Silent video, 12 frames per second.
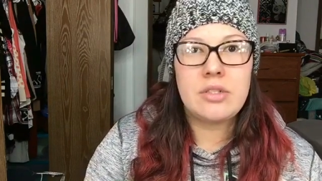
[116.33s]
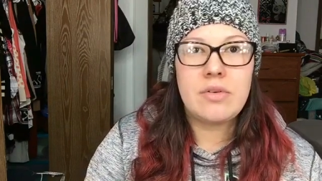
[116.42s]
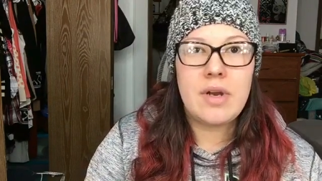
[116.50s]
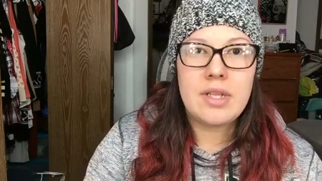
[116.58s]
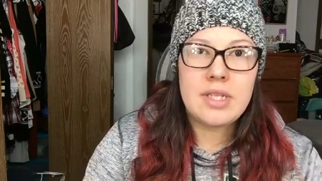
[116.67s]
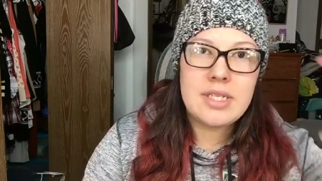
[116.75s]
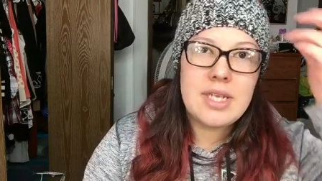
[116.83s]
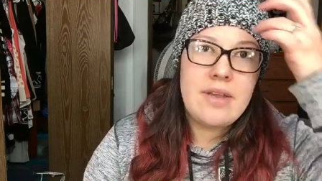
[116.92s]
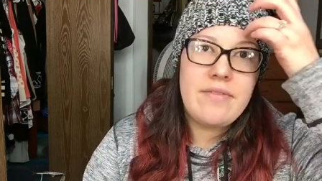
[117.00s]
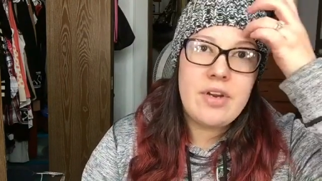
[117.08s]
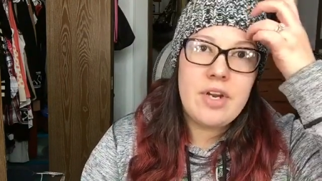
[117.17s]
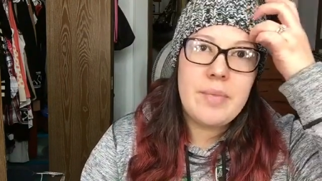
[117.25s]
throughout the day
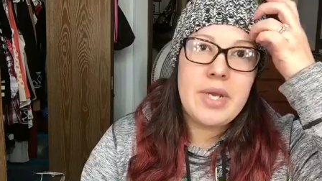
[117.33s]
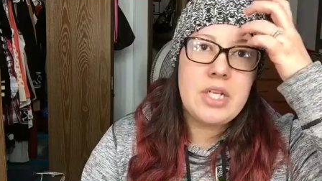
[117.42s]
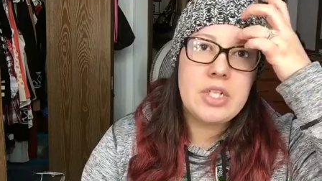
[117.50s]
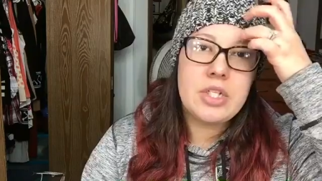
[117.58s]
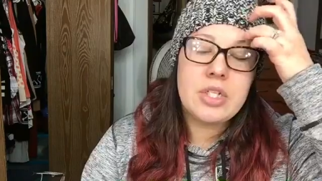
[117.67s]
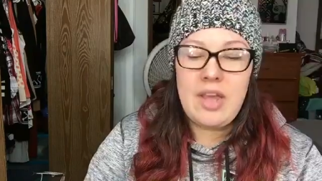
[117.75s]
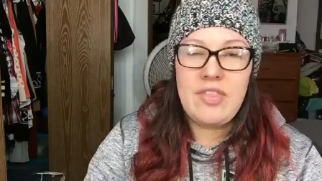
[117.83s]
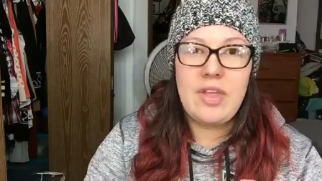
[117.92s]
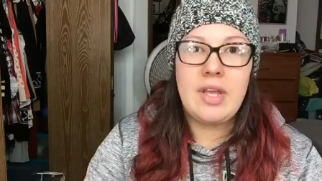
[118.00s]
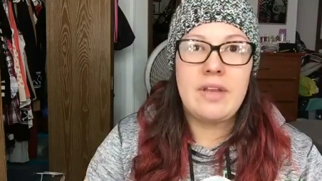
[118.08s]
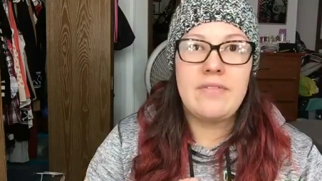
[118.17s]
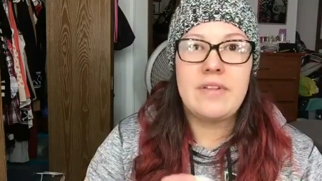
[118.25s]
very much. I
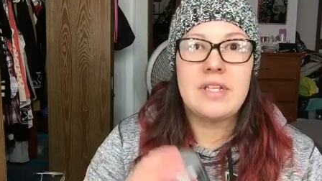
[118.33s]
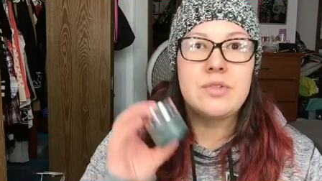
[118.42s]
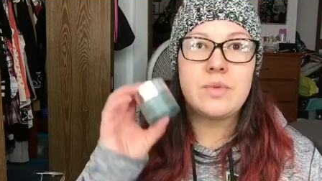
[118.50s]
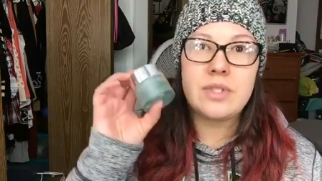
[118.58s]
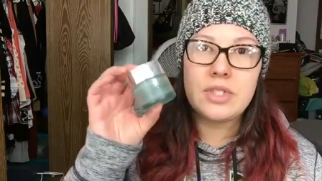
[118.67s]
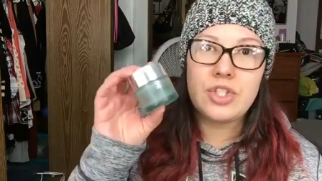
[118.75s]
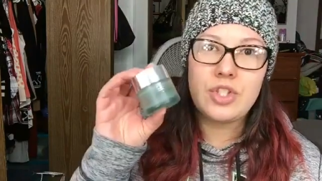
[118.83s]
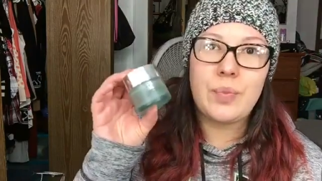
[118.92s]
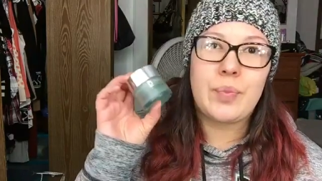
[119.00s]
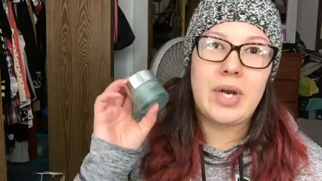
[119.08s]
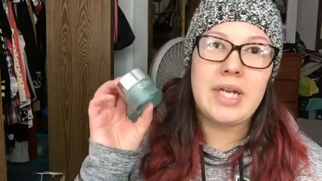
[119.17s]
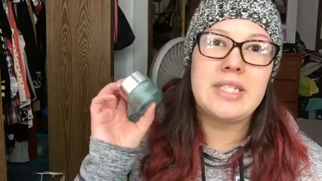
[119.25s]
think if this wasn't so
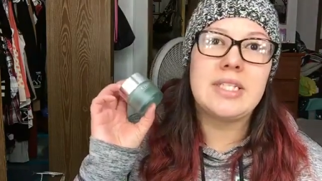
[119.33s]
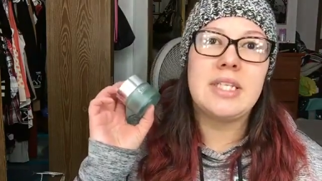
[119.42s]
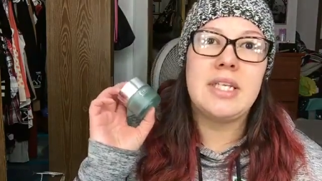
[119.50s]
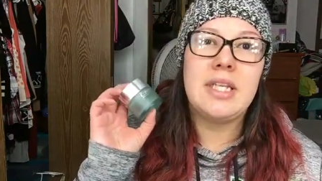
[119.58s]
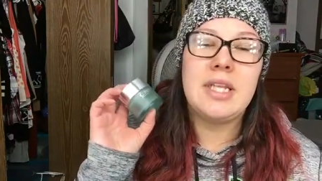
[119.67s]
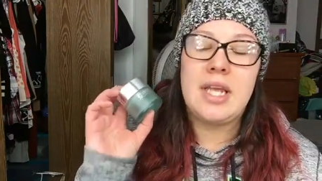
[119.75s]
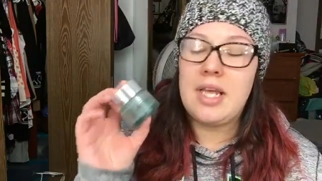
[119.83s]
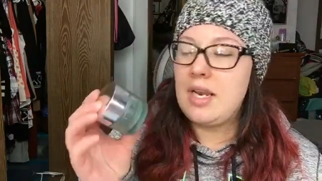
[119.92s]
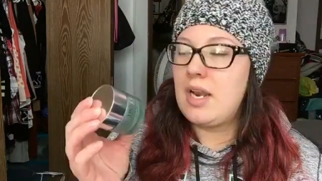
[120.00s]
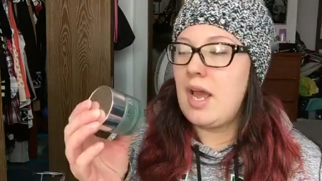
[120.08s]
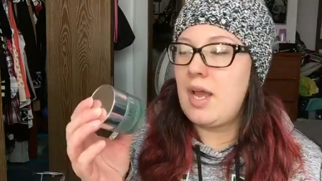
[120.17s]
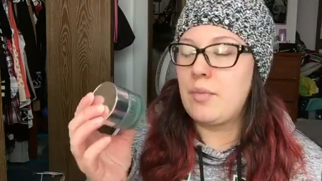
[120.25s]
pricey,
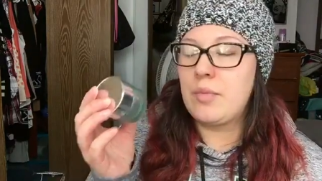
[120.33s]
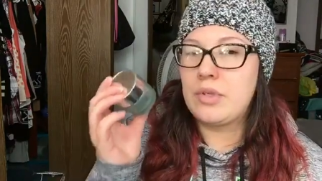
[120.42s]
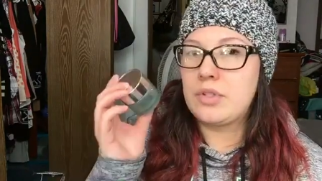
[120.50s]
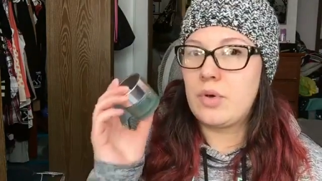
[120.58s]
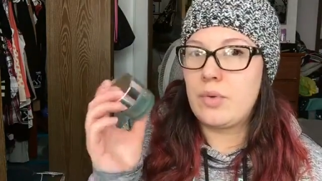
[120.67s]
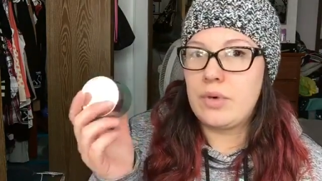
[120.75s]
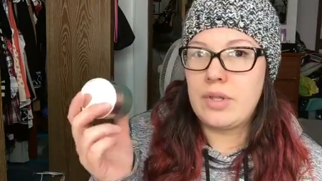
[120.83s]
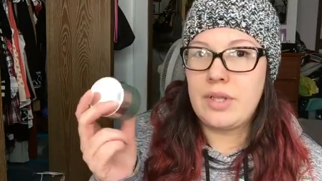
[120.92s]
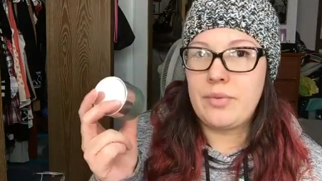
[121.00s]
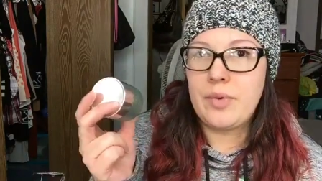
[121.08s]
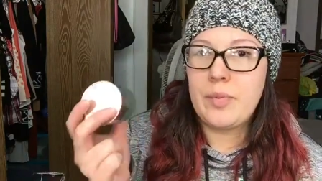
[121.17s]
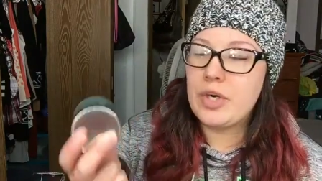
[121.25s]
then I would
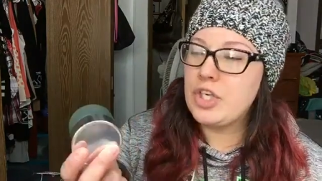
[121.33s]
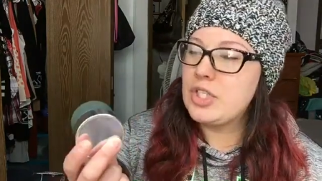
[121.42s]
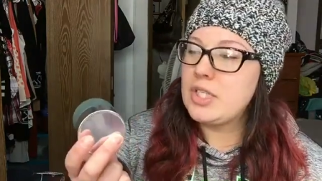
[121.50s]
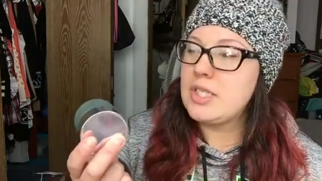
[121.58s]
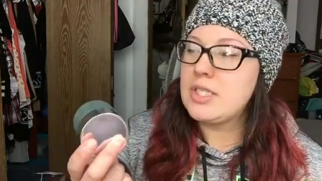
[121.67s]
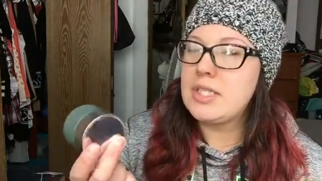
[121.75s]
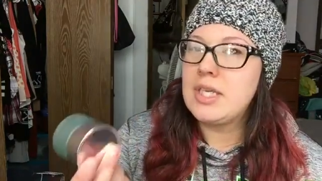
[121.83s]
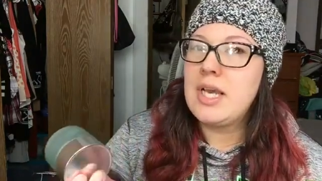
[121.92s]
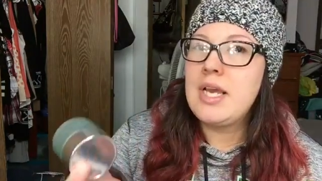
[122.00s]
totally repurchase.